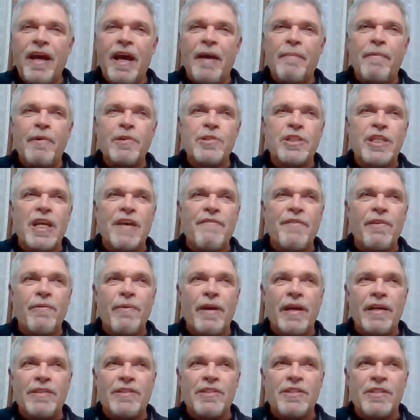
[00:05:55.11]
and most
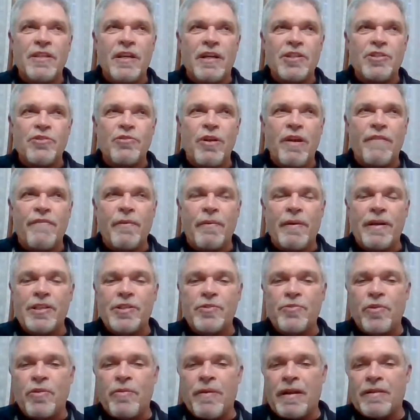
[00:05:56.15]
heavyweights, true
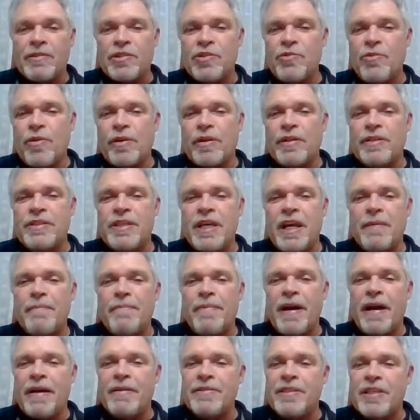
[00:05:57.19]
heavyweights, were around 210
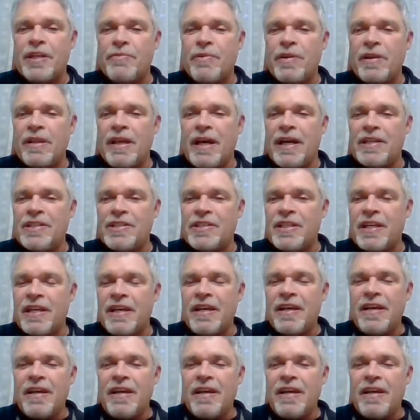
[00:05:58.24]
pounds, they realized